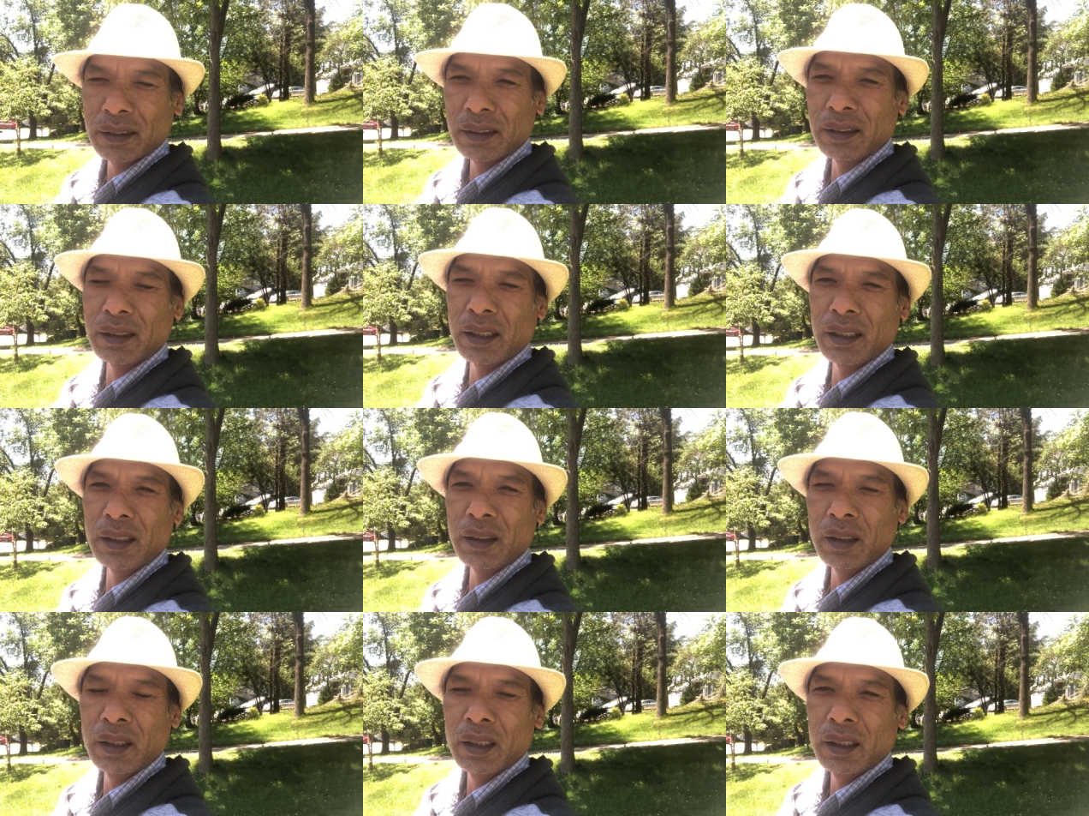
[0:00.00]
You see,
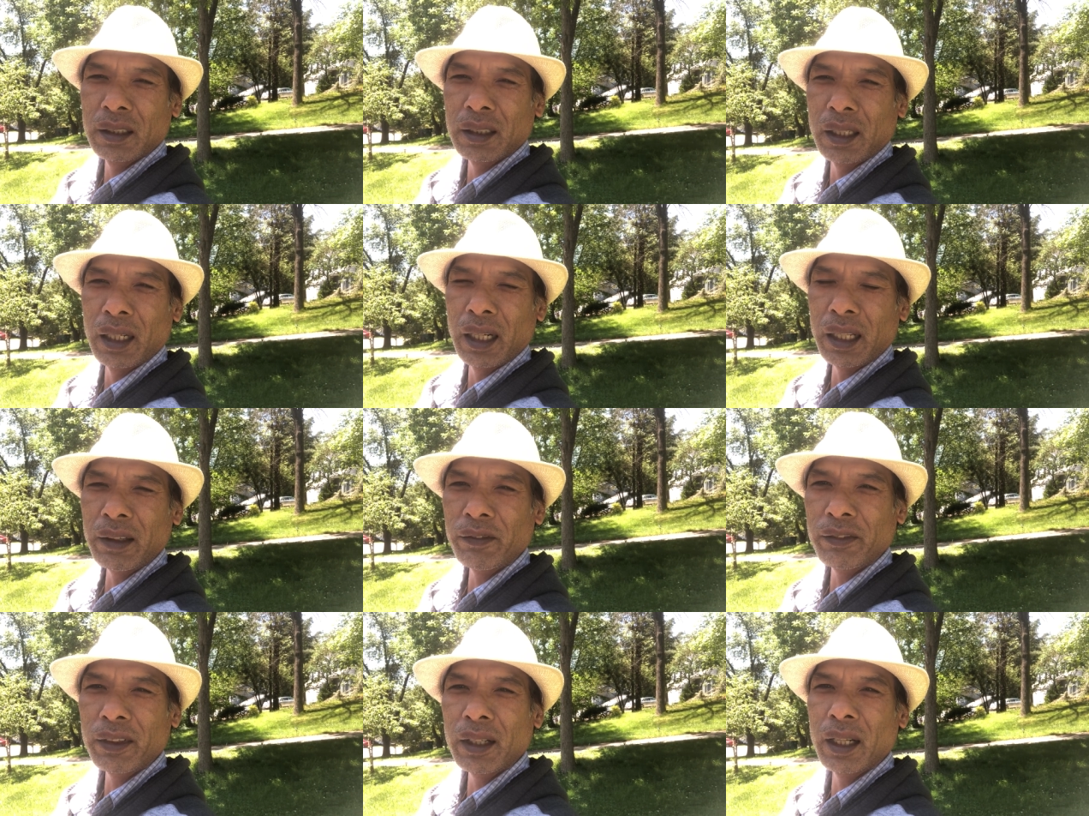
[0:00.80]
the
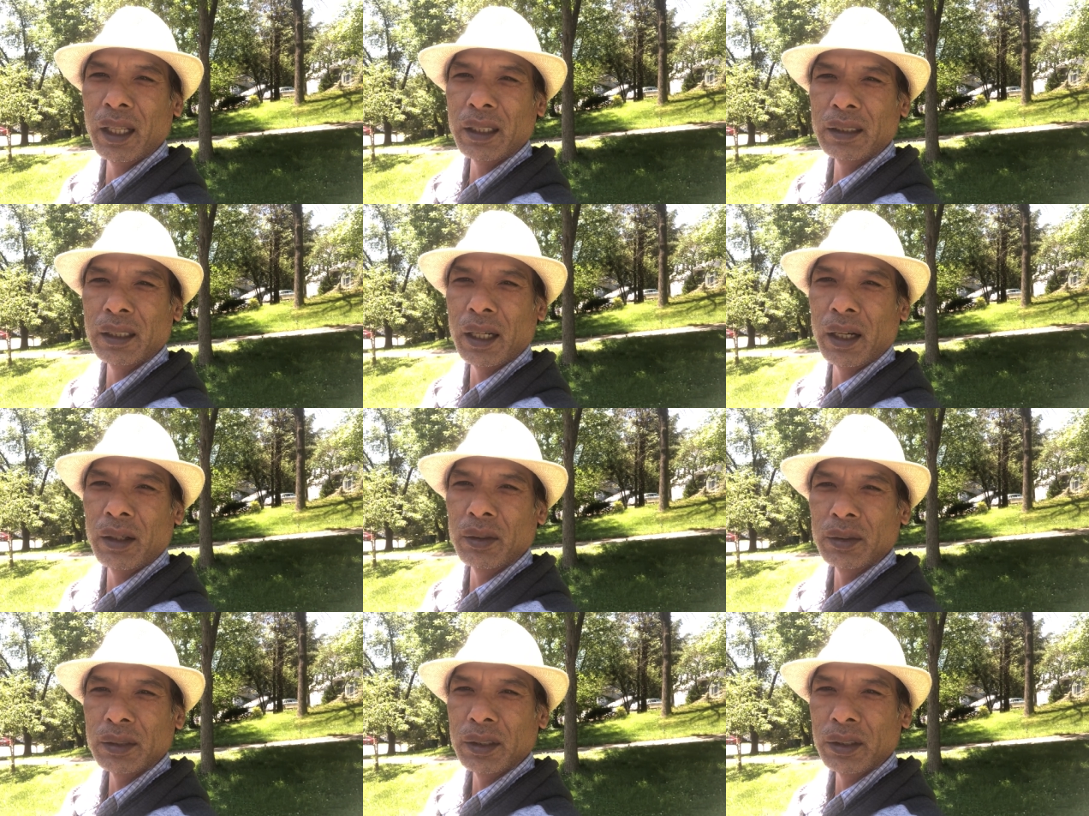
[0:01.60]
leaf will let
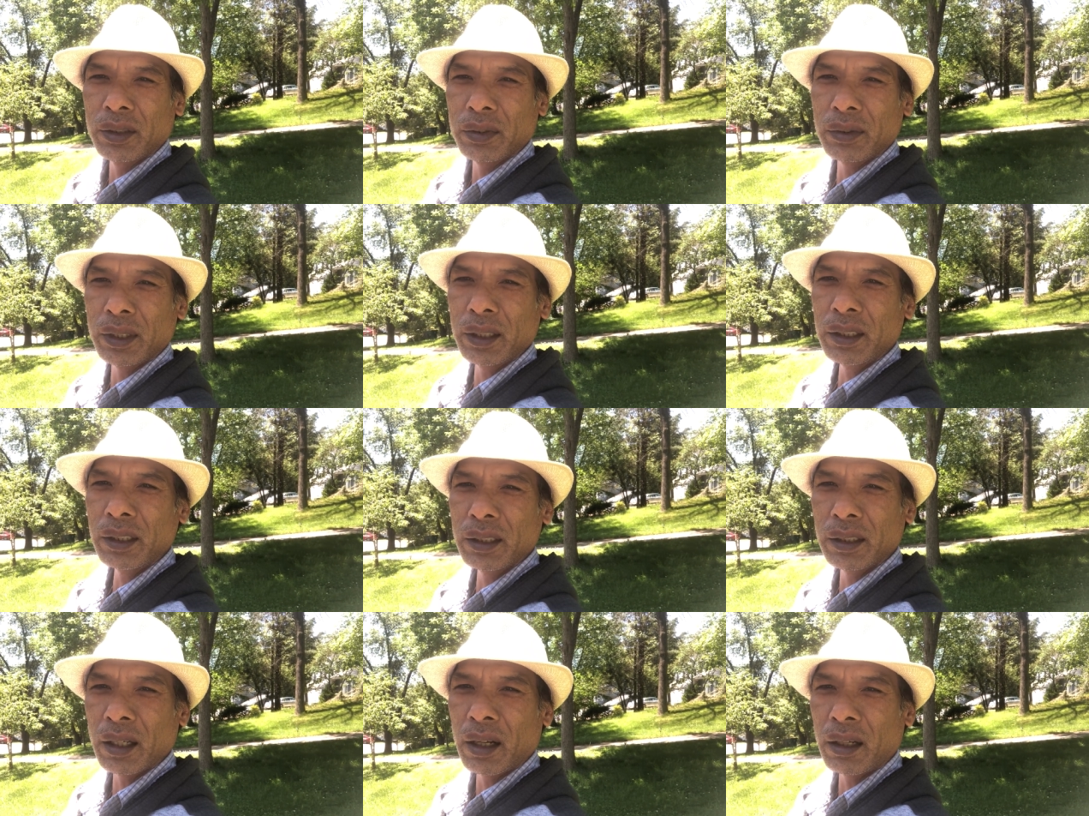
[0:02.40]
go. The
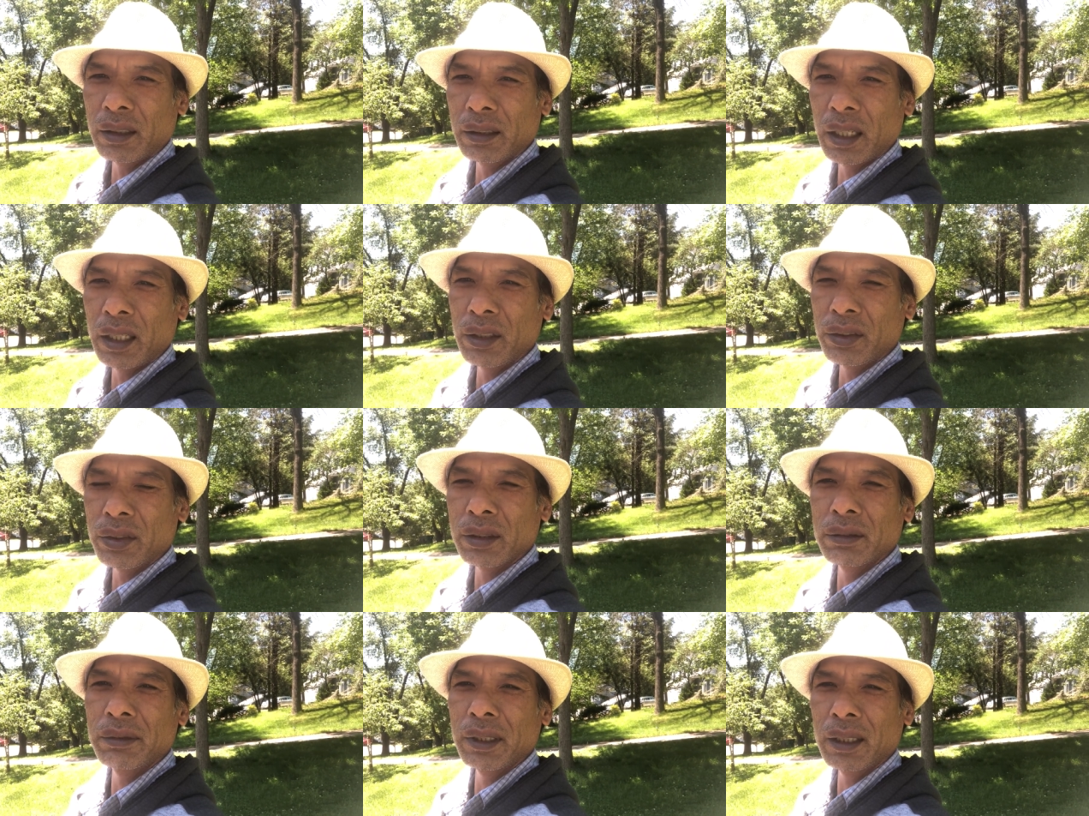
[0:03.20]
tree, all
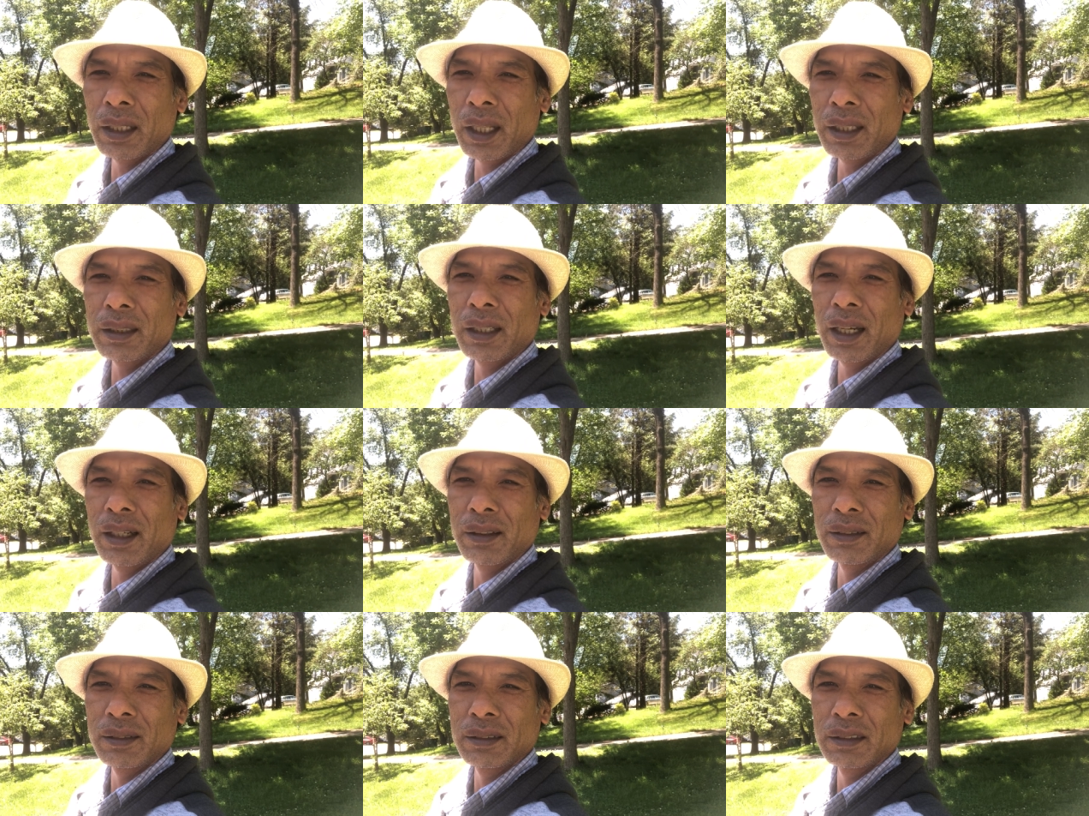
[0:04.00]
nature will let
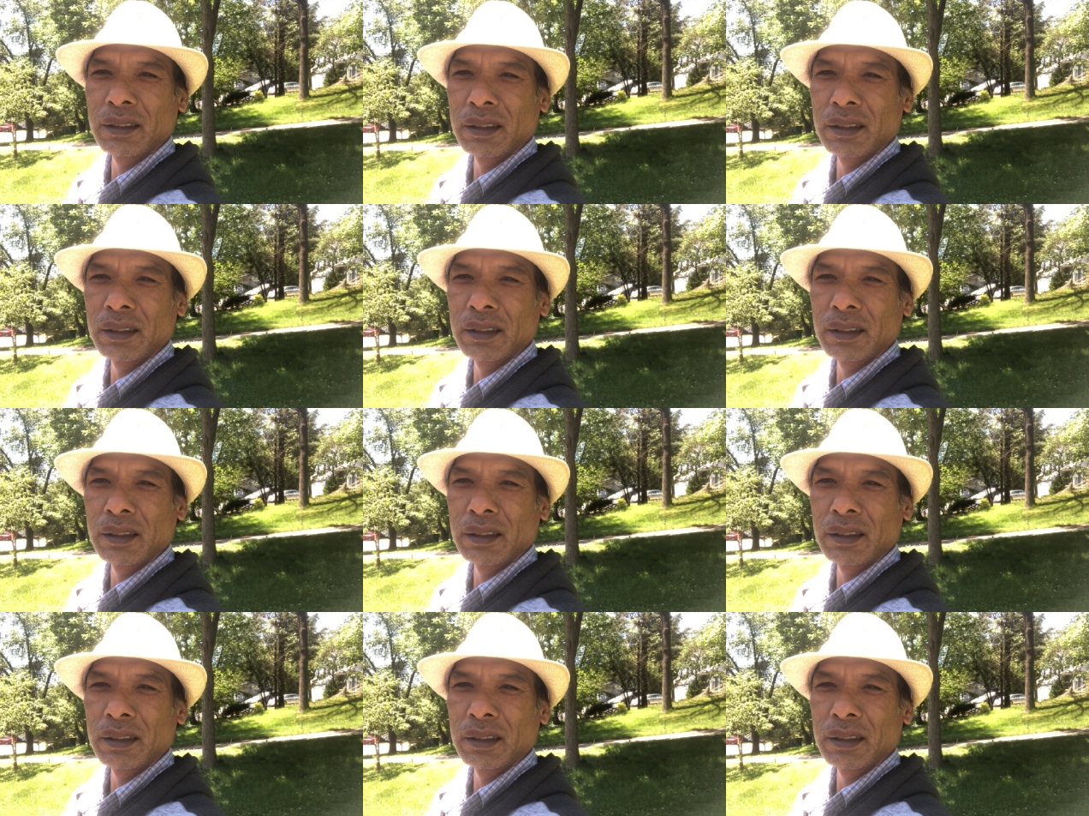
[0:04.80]
go.